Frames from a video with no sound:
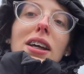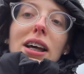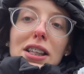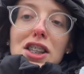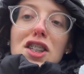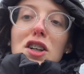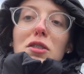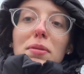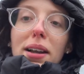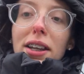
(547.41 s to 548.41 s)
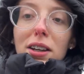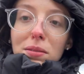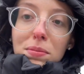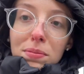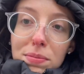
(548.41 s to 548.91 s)
That's so funny.
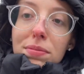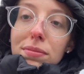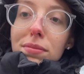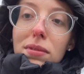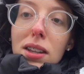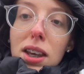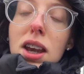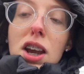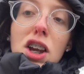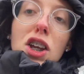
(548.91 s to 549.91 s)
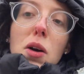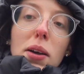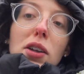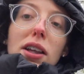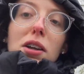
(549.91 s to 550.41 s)
Yo, I
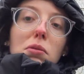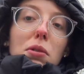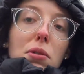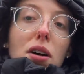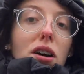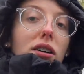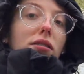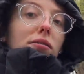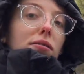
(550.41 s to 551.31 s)
look like Rudolph.